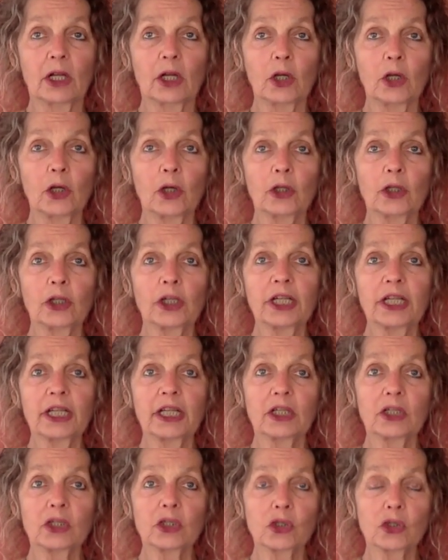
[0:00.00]

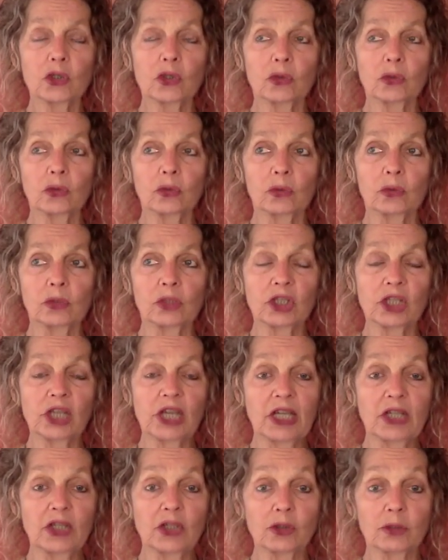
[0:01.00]
learning to
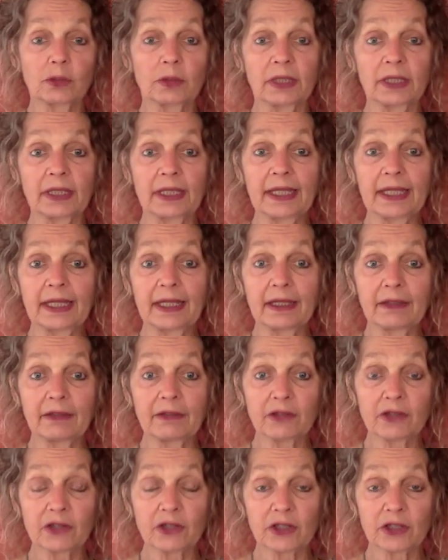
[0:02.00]
change your
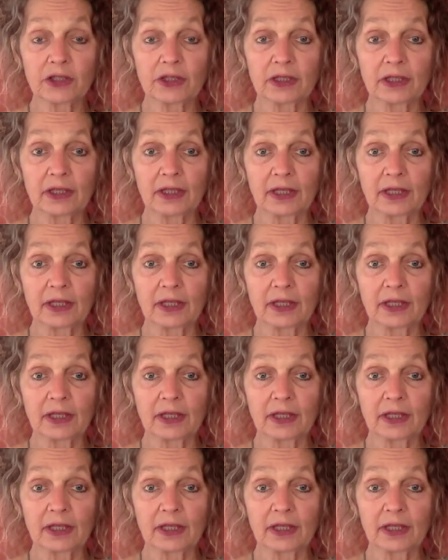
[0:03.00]
beliefs